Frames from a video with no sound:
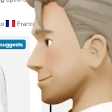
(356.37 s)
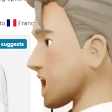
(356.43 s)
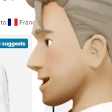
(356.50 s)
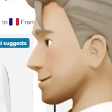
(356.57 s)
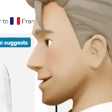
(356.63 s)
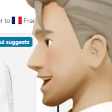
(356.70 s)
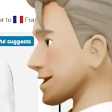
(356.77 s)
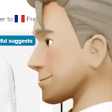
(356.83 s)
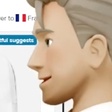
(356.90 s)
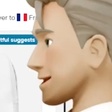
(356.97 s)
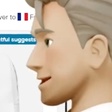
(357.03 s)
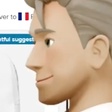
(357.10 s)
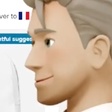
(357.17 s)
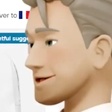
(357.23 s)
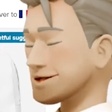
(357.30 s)
men's
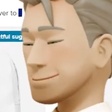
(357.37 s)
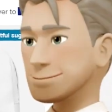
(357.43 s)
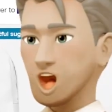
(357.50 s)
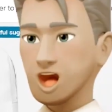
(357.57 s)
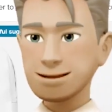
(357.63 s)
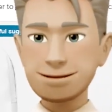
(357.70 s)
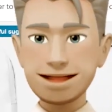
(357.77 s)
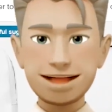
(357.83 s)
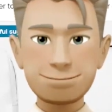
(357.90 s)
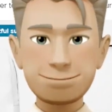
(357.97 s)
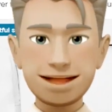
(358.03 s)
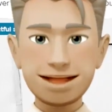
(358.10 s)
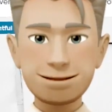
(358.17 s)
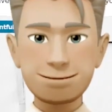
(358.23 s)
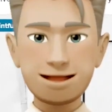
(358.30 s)
clothing, women's
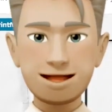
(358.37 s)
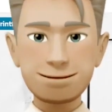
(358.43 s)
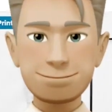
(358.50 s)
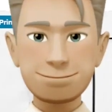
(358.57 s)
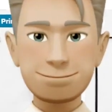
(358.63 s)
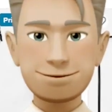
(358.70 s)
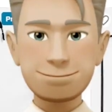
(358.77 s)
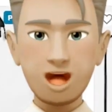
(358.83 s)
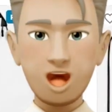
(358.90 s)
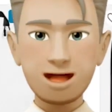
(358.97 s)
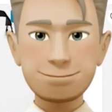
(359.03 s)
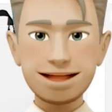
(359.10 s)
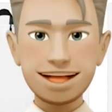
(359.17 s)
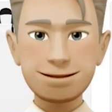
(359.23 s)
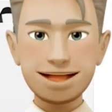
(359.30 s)
clothing,
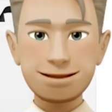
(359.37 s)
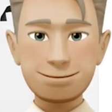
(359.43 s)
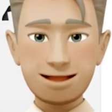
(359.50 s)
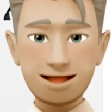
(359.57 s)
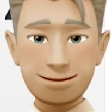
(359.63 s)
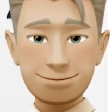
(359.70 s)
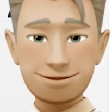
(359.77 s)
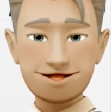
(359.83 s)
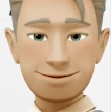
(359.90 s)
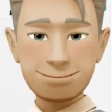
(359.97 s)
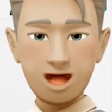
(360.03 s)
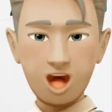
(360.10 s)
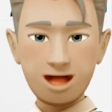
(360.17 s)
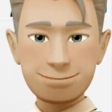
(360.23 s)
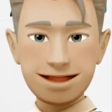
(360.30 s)
custom kids and youth
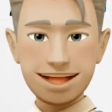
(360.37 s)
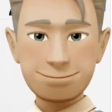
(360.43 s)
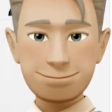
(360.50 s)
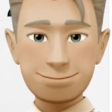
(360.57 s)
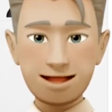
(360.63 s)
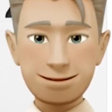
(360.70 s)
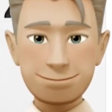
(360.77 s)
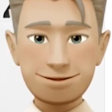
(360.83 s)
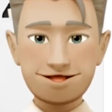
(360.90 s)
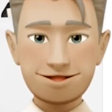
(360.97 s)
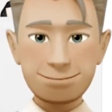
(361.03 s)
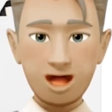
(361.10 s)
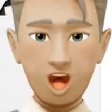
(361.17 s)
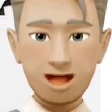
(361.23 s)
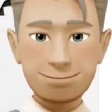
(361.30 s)
clothing,
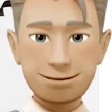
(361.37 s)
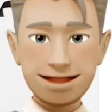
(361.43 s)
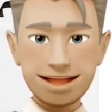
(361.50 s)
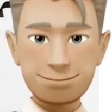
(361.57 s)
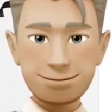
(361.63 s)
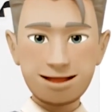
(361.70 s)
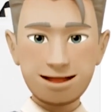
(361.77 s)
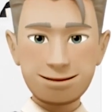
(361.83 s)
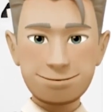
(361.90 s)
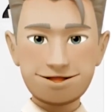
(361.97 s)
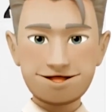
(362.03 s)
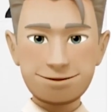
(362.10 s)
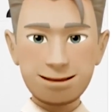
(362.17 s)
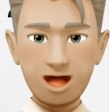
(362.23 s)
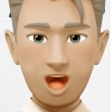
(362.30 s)
accessories, and home
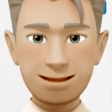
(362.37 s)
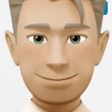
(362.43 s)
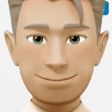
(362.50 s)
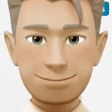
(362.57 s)
and living.